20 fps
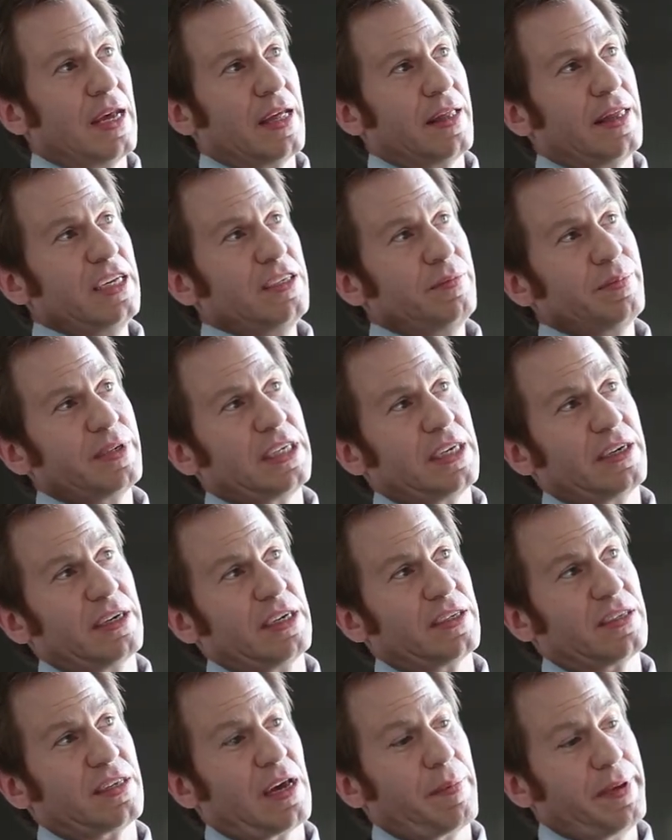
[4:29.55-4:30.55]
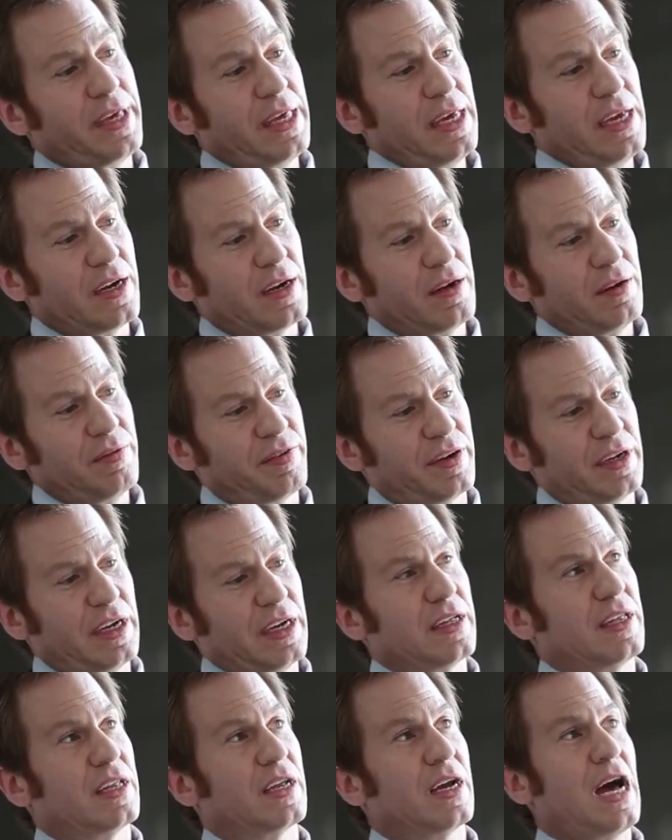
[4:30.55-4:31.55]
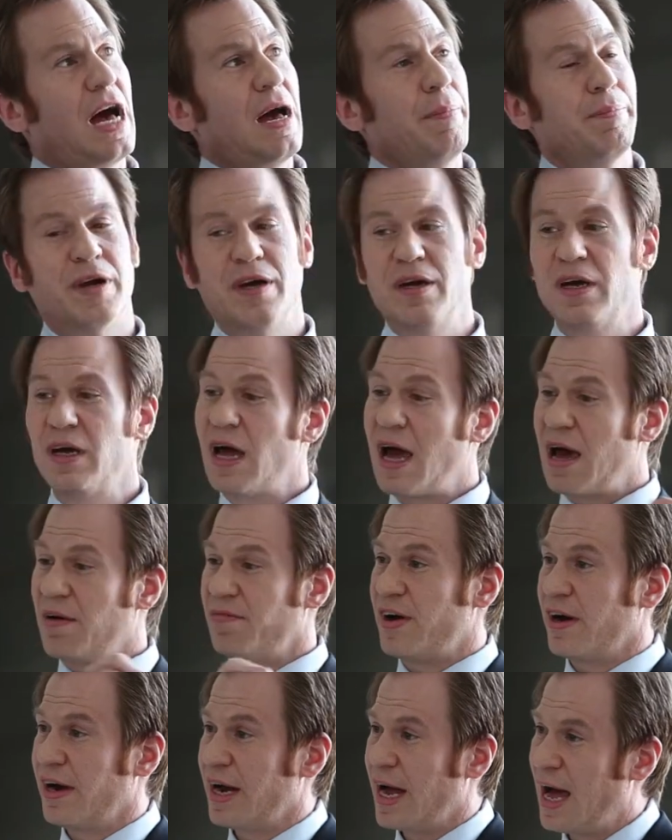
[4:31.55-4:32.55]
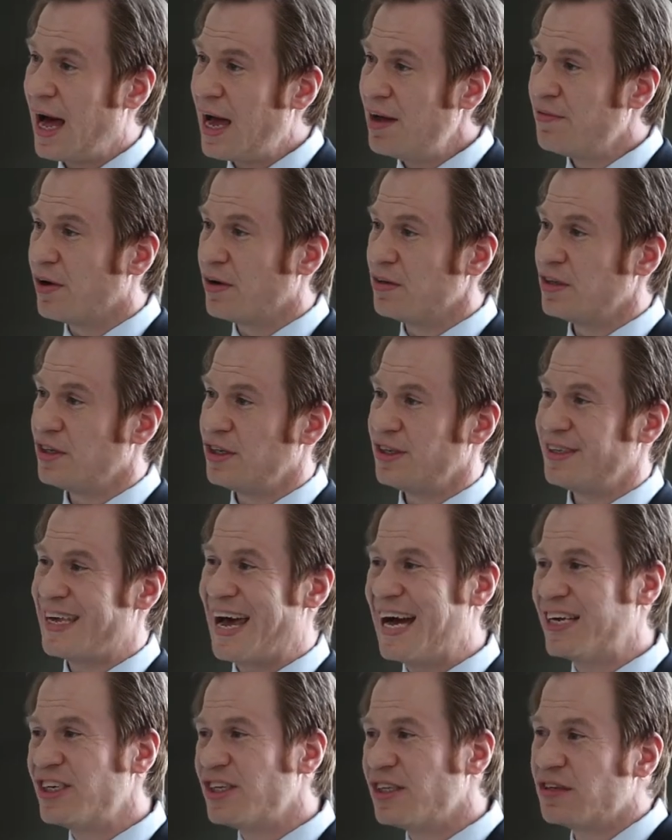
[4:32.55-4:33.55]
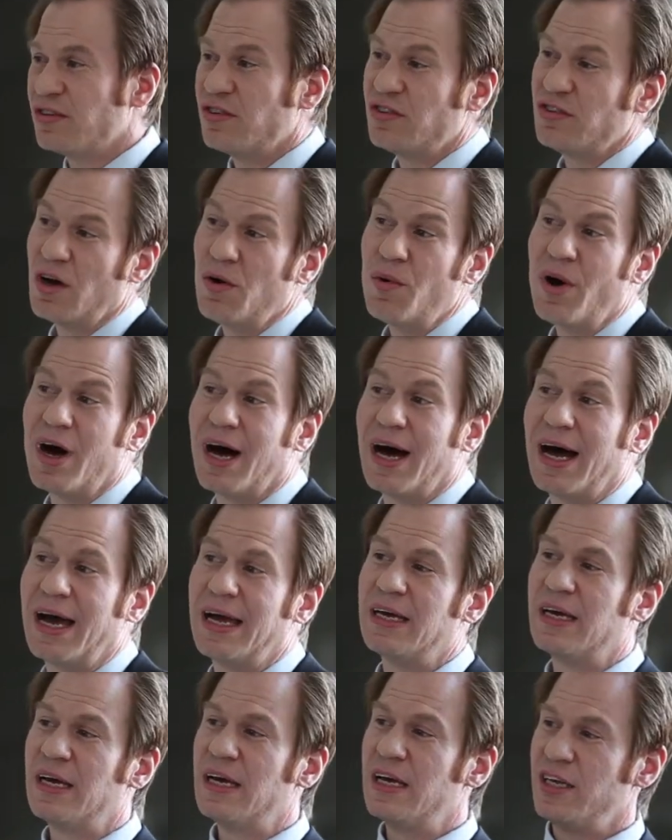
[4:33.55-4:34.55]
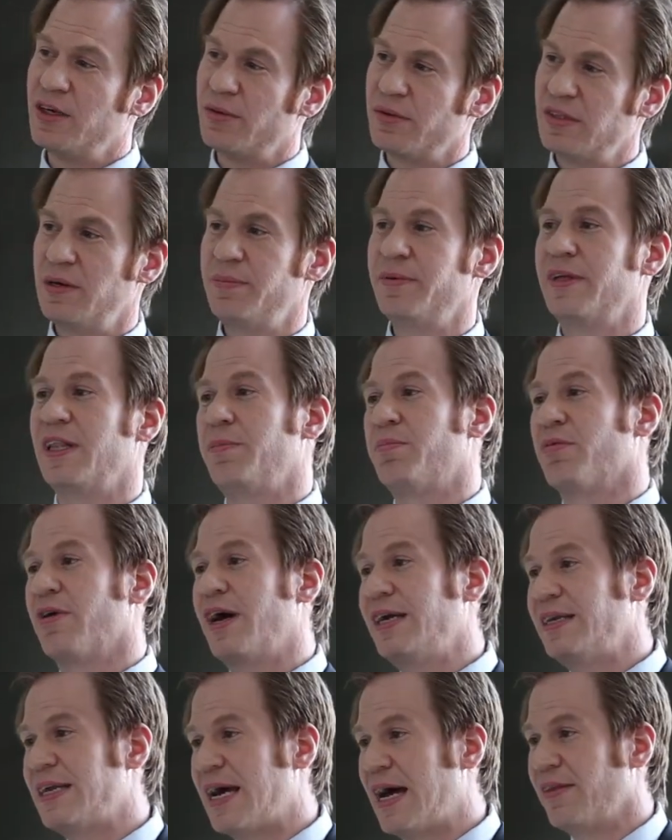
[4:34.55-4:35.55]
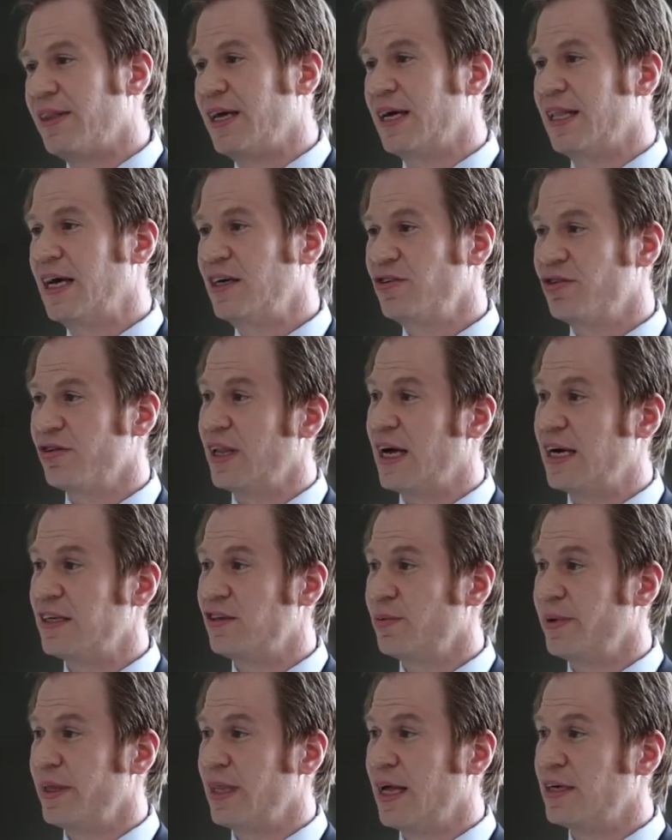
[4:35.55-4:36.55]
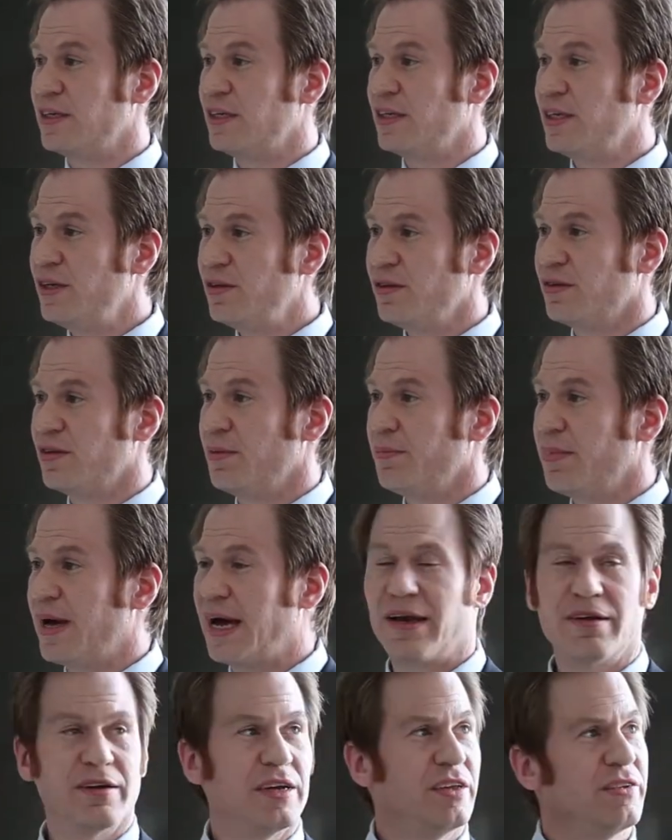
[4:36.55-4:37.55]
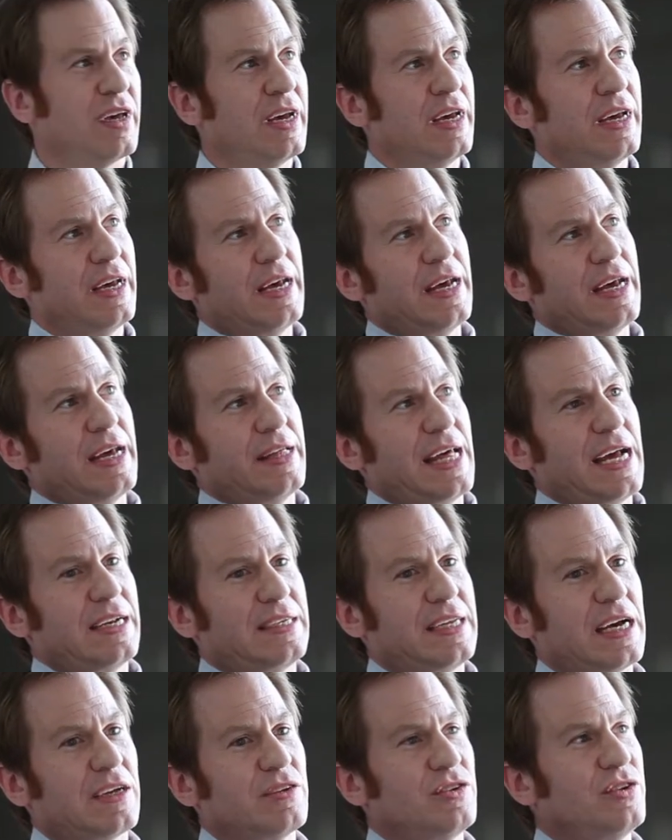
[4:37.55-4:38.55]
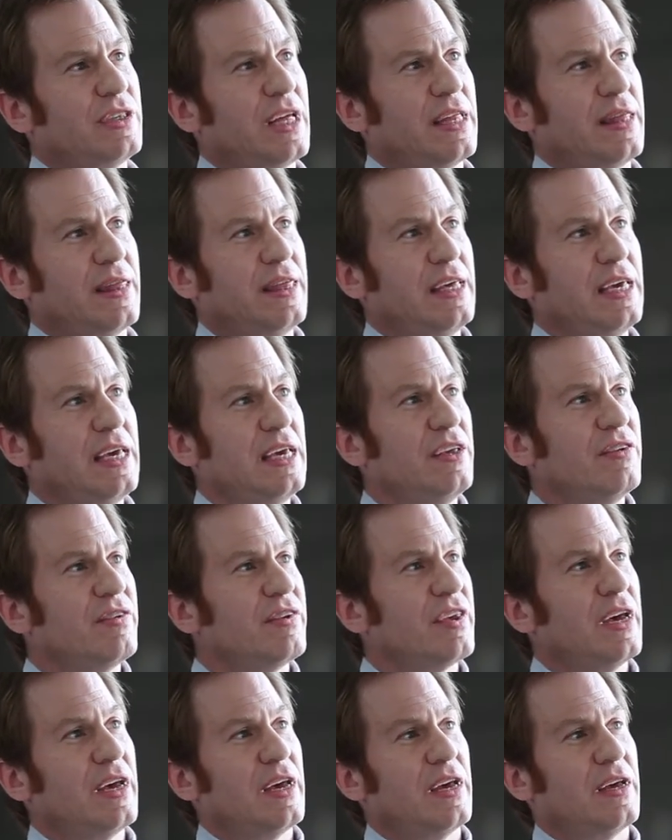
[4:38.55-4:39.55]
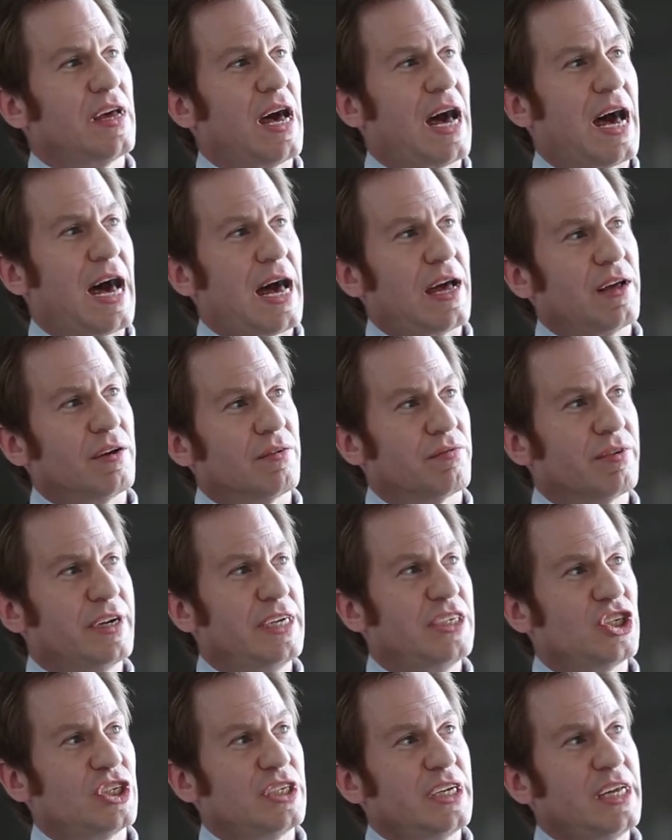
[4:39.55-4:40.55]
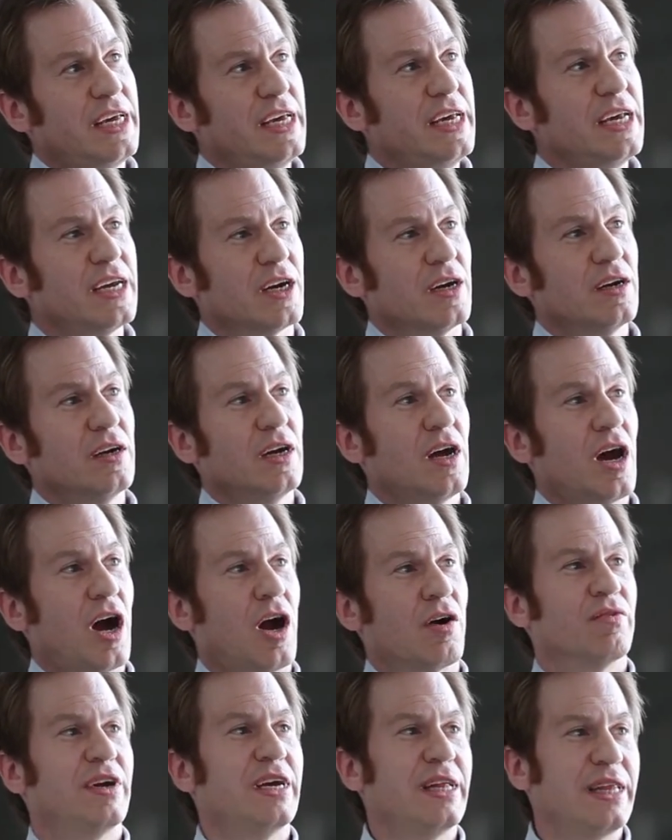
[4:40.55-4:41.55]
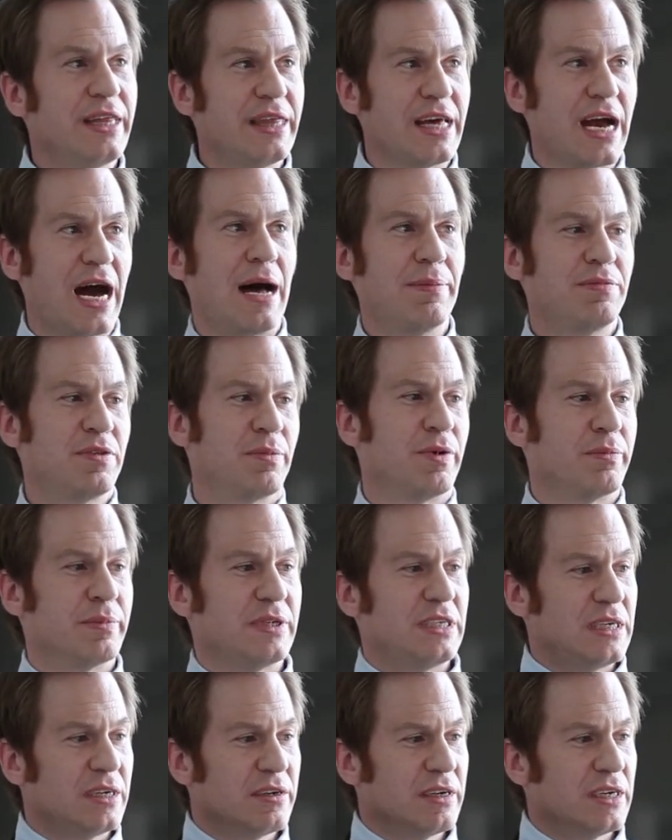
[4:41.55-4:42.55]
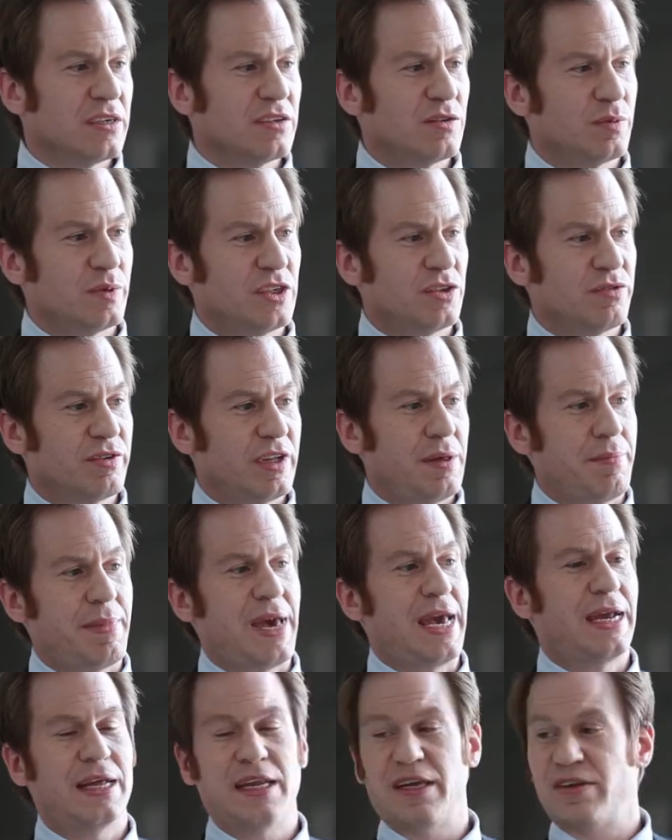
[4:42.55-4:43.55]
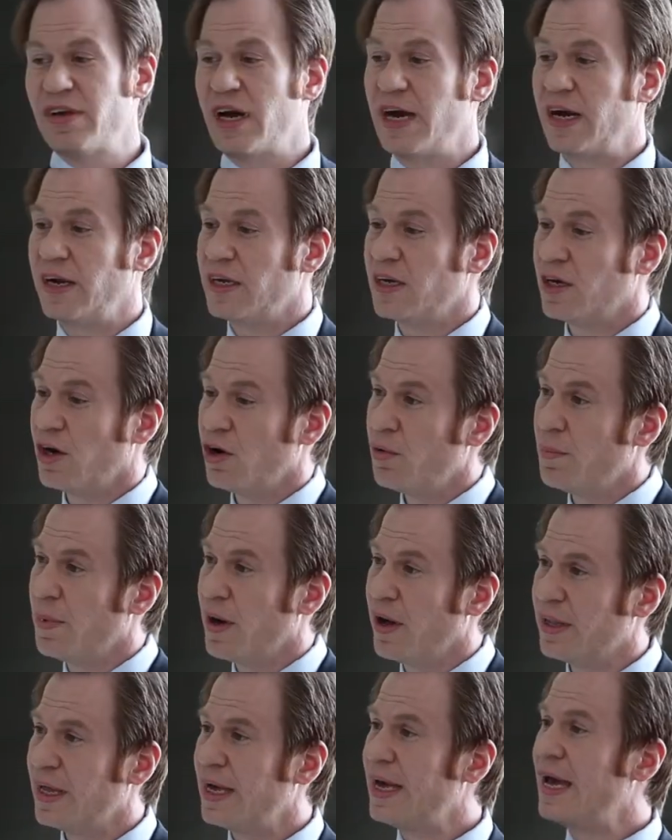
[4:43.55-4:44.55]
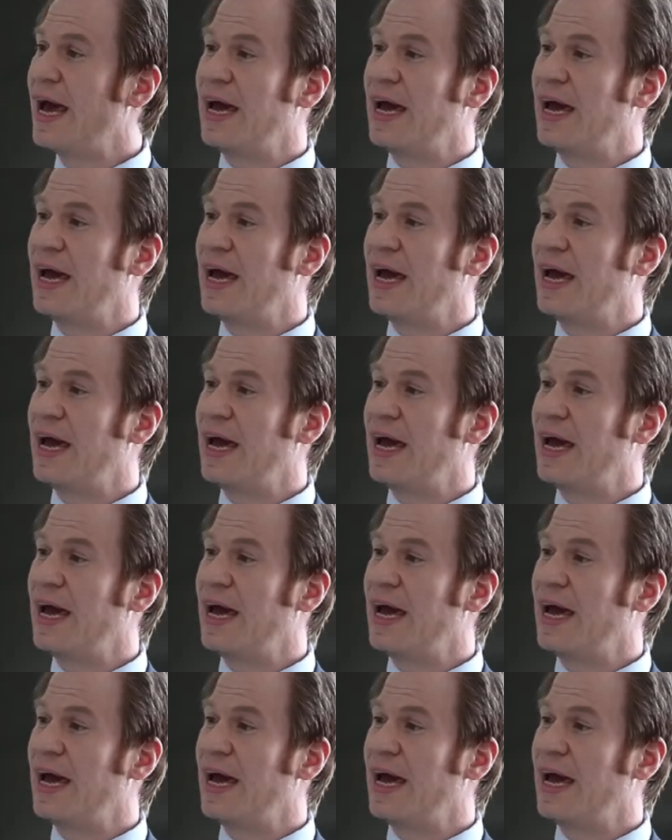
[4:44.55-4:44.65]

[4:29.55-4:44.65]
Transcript: These materials up here, for nickel and copper, have very high voltages. Actually, they're so high, you'll typically break down the electrolytes we like to use in batteries. That tells you that these uh, region here are really the optimal materials, which is really manganese, iron, and cobalt.